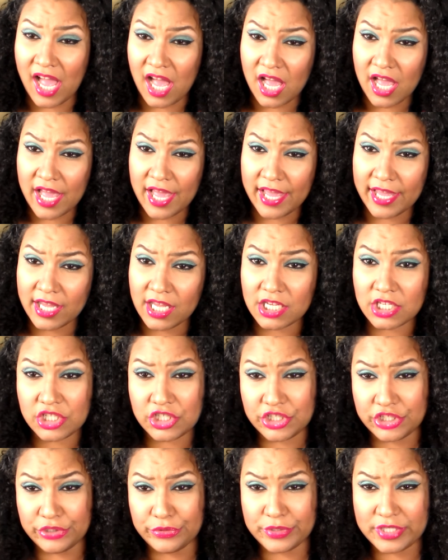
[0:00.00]
Hi,
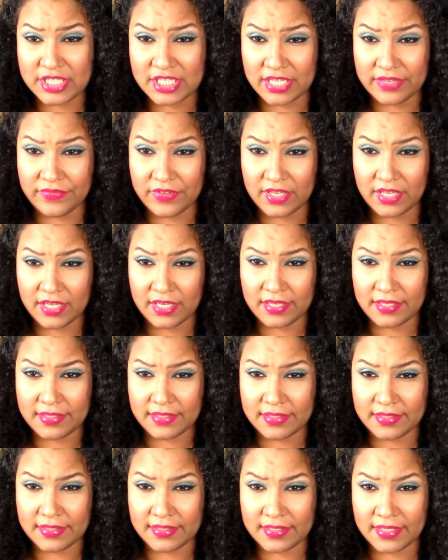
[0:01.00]
SheraSeven.
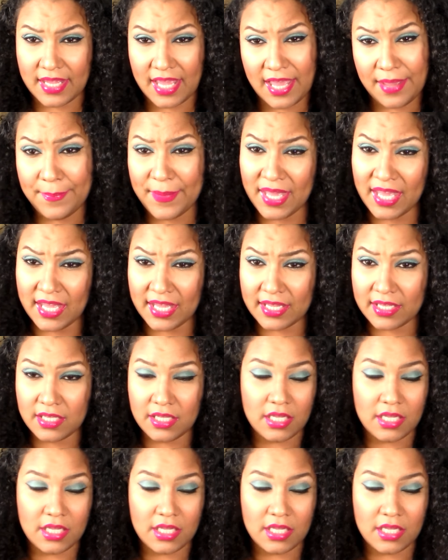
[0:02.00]
I'm back.